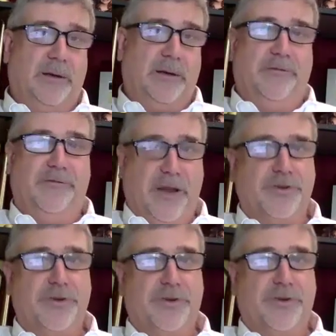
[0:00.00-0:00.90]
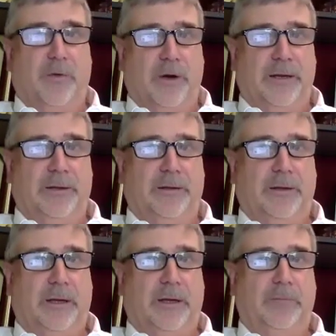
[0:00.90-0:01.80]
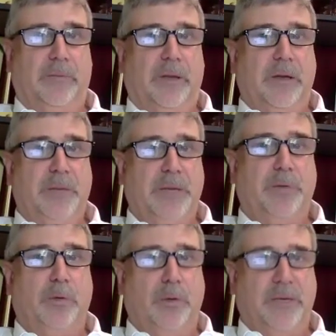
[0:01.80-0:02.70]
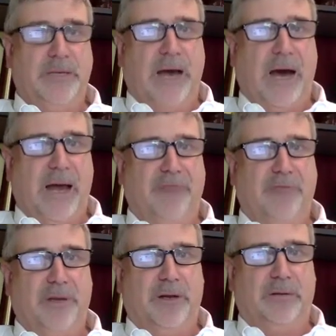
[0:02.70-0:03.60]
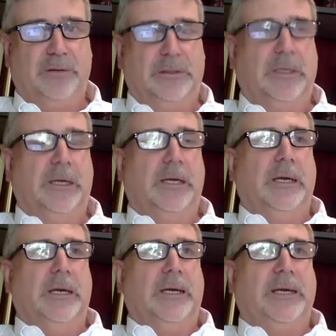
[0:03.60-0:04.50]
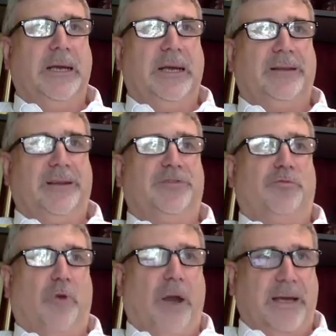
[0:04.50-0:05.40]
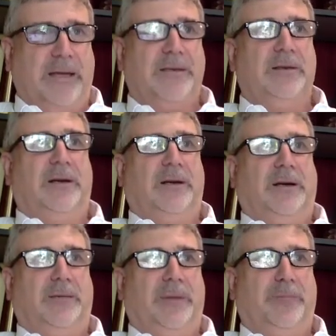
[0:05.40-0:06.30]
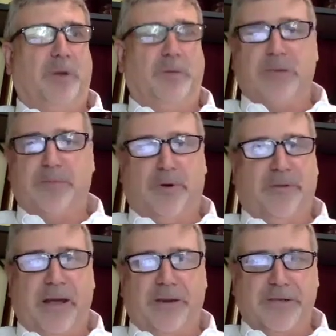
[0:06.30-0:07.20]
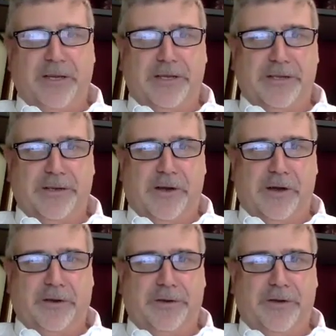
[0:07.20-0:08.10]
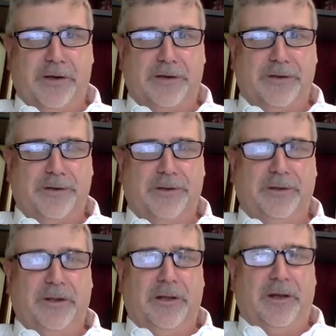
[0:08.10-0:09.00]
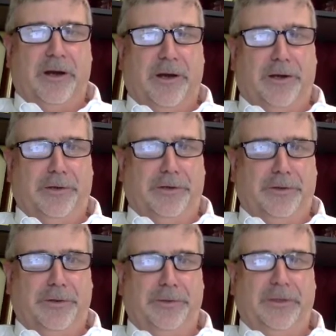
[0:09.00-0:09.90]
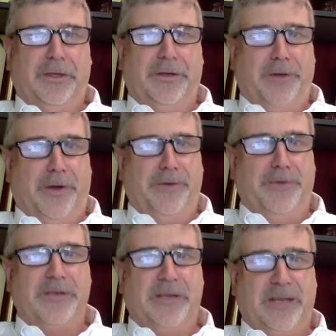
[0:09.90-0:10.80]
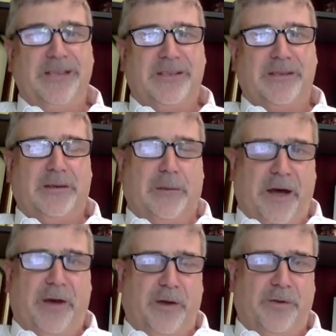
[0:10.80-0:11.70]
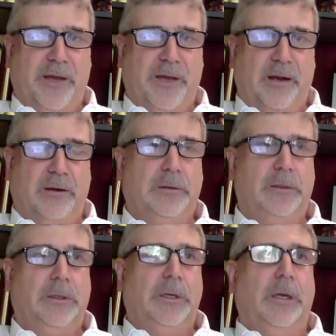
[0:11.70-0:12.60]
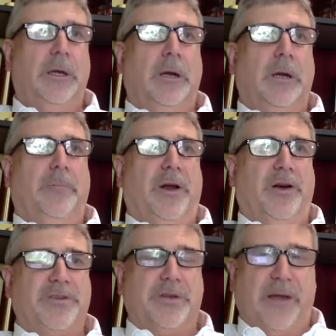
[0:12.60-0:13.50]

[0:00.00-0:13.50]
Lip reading: venture that we're in. People will die if we don't get this right. And permanent supportive housing, as the good doctor in Honolulu knows, is about healthcare, but also the